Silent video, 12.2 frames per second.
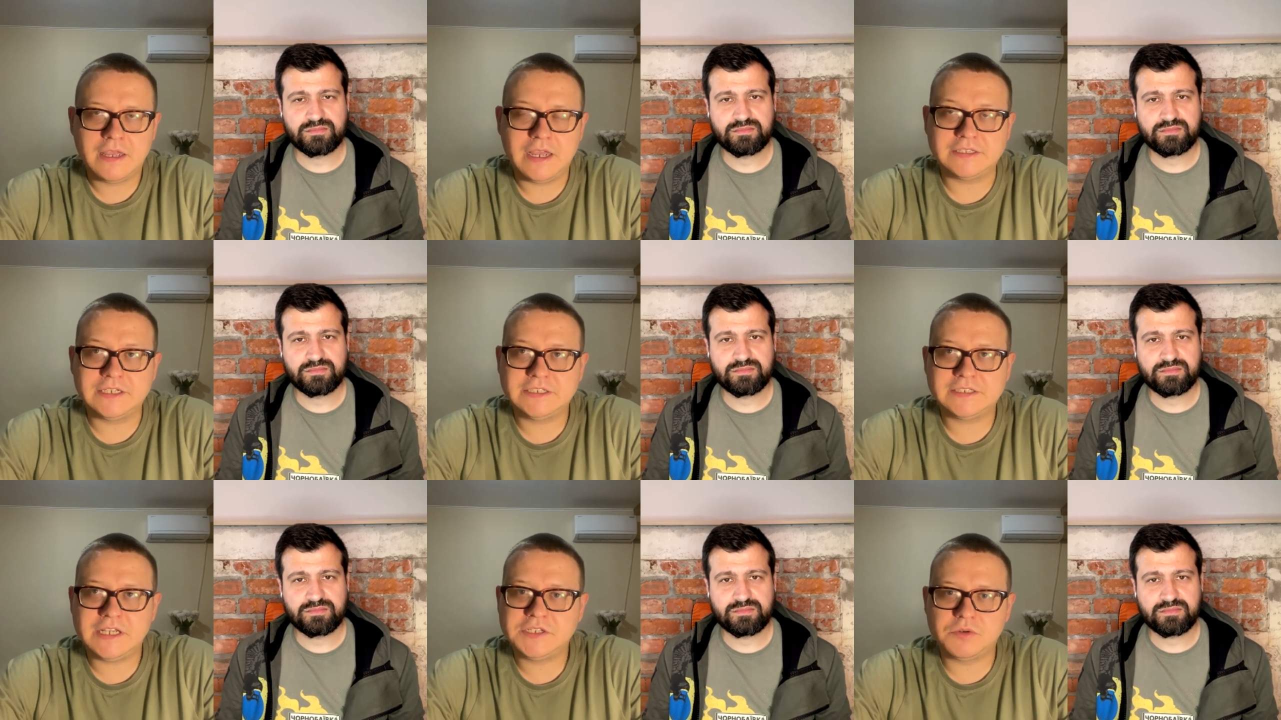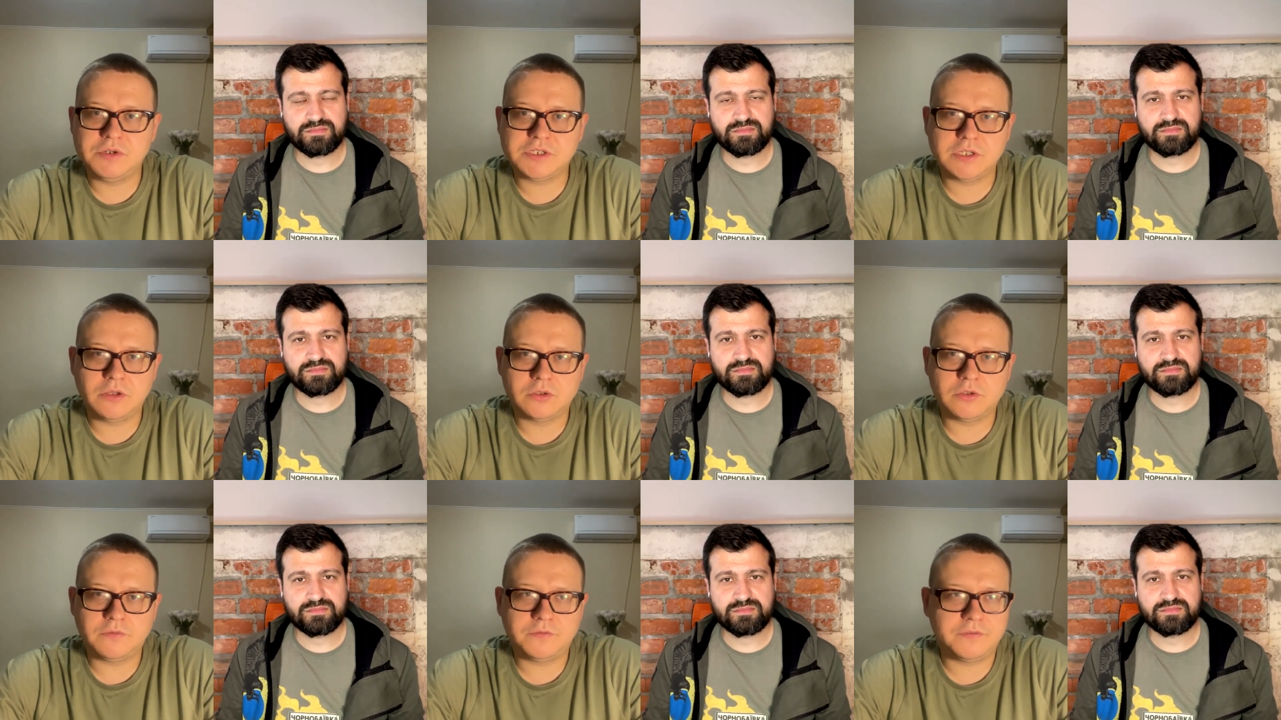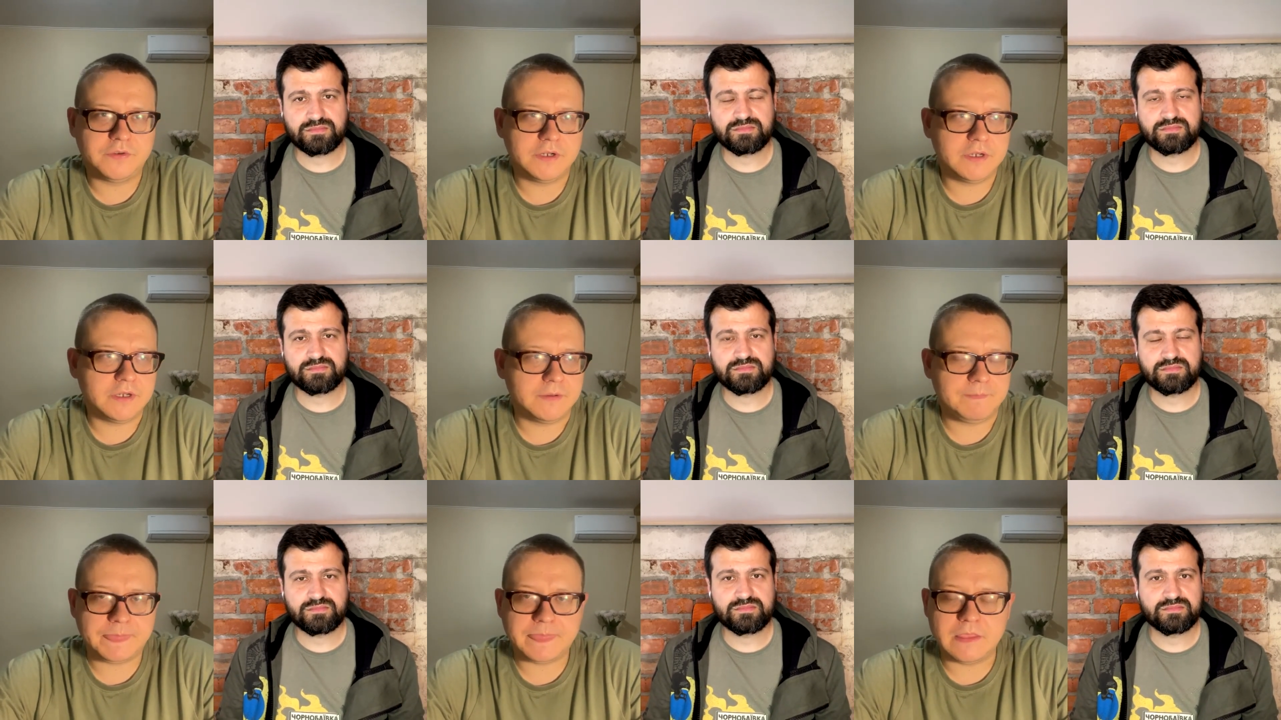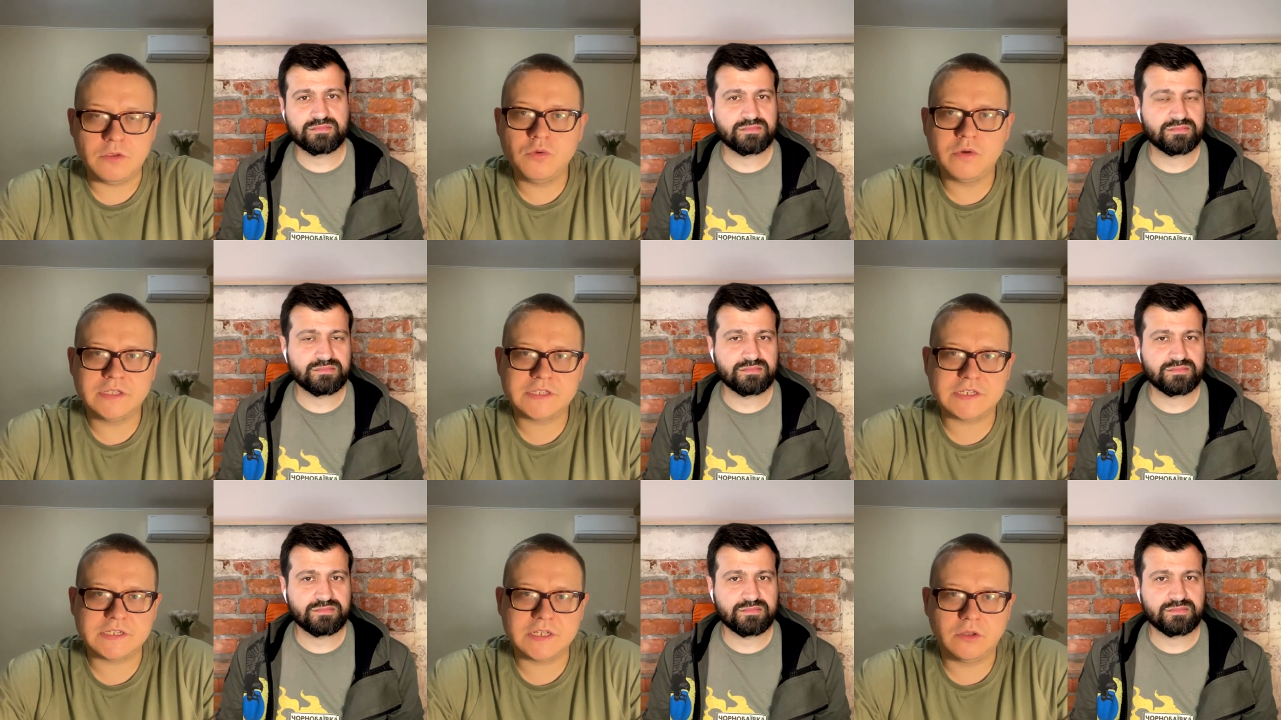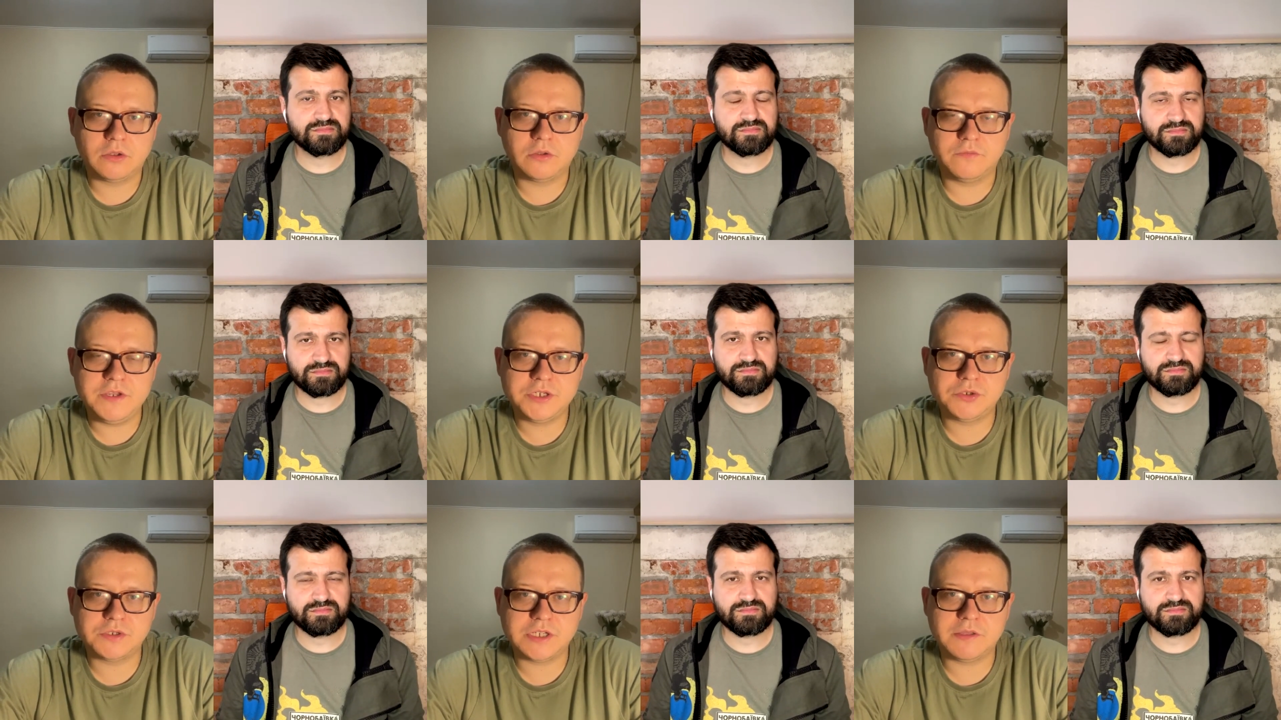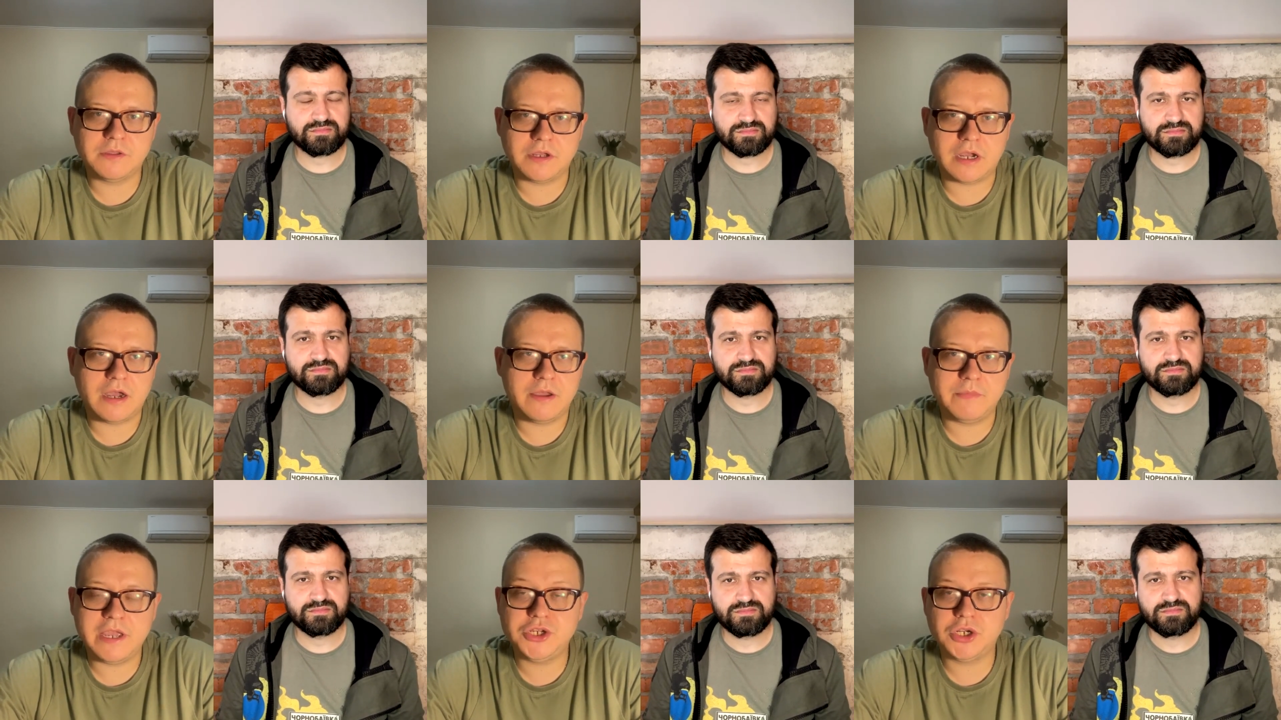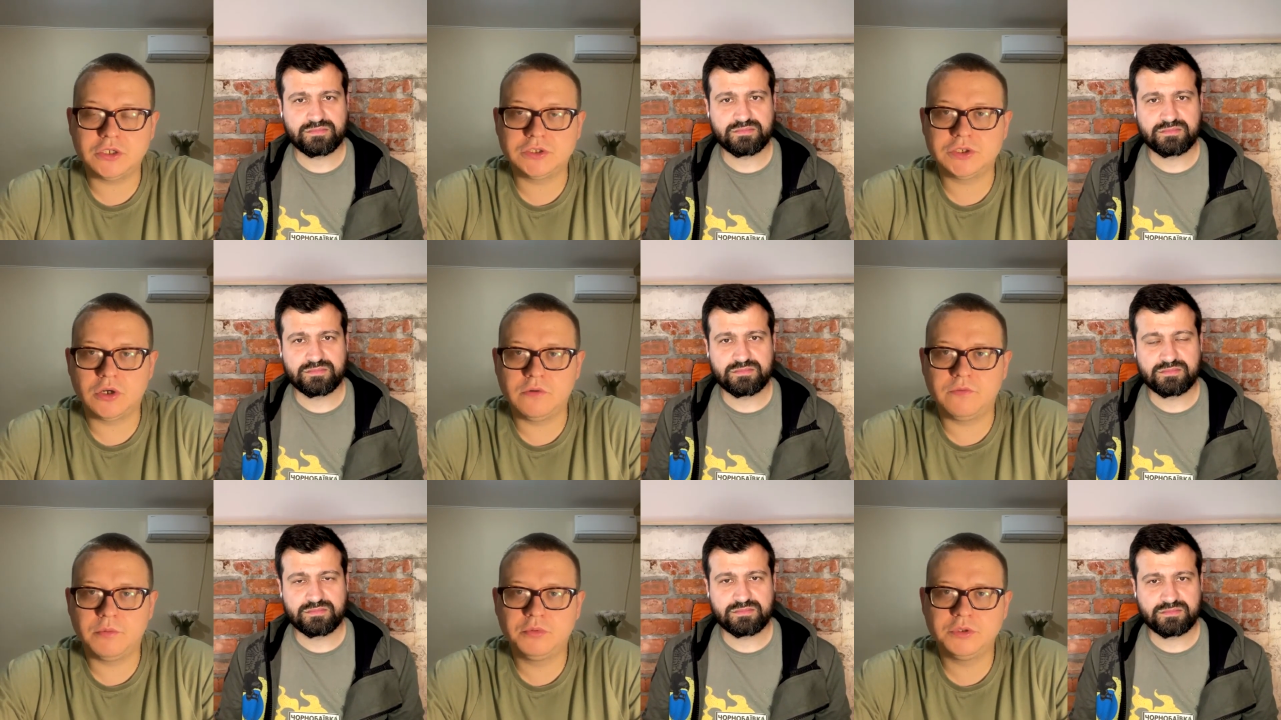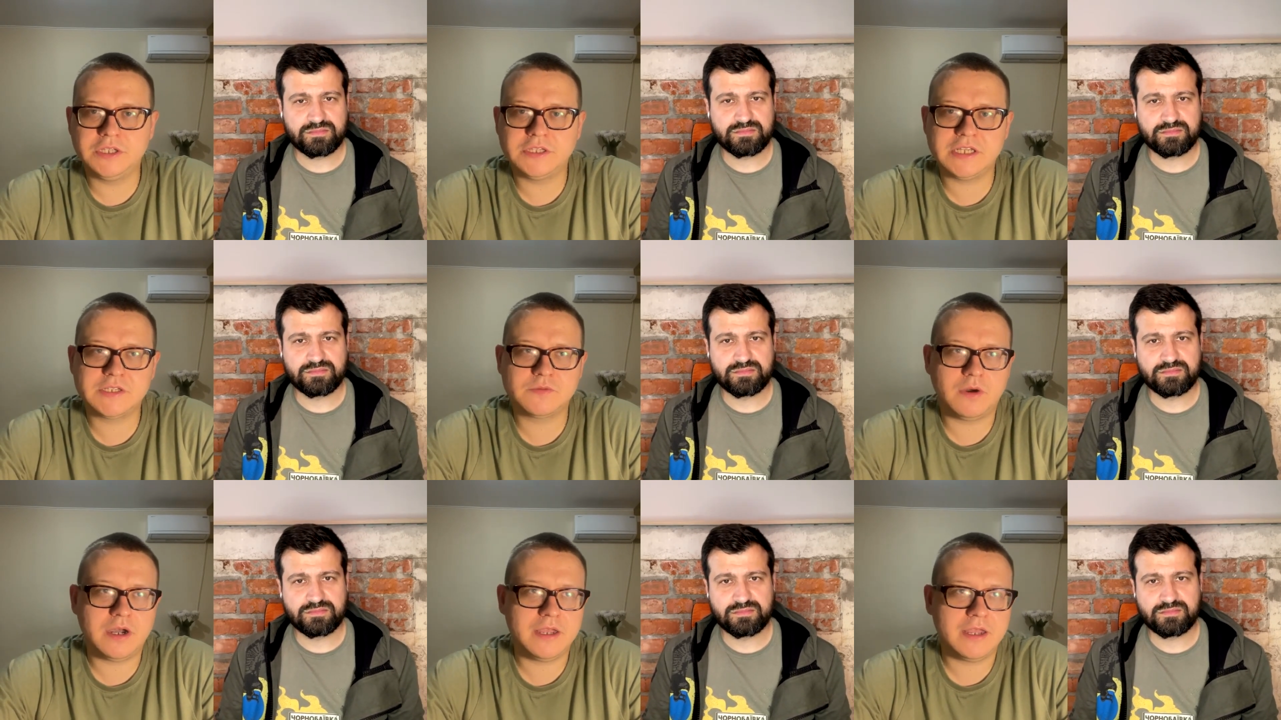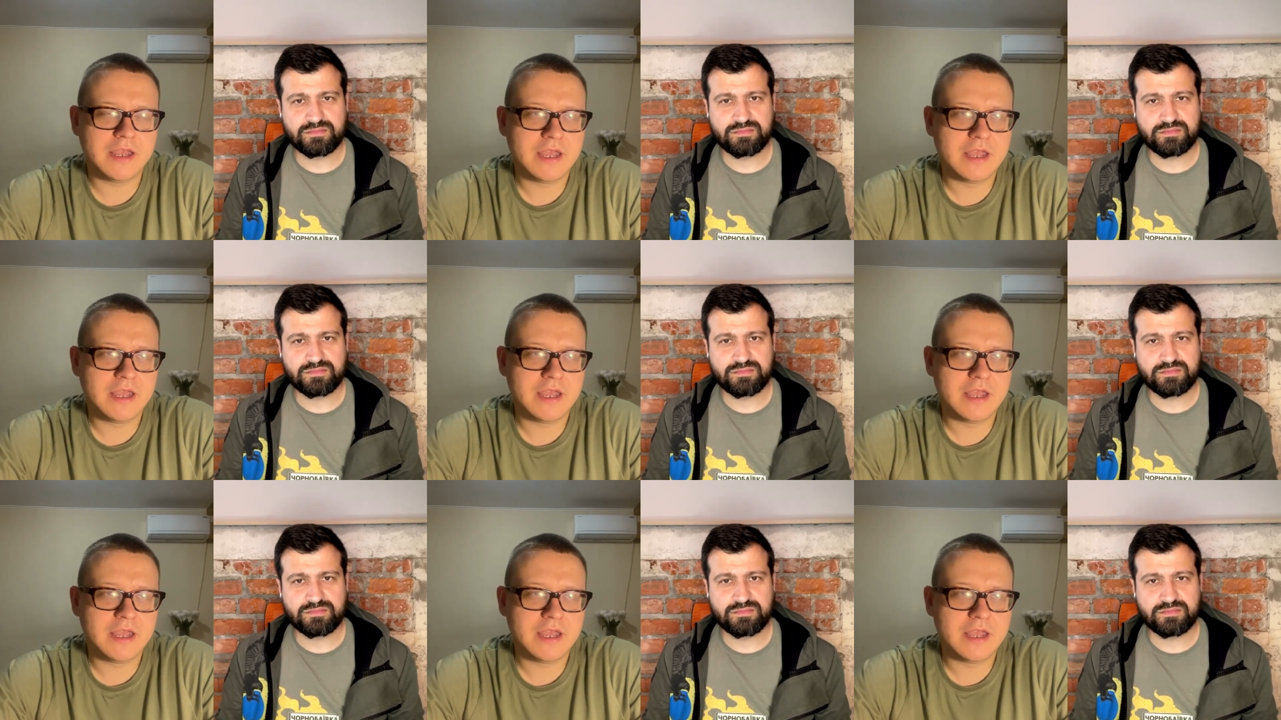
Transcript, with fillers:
Speaker 1: as I said, there is a lot of uh, nuances, a lot of issues that are a major concern for Putin. That's why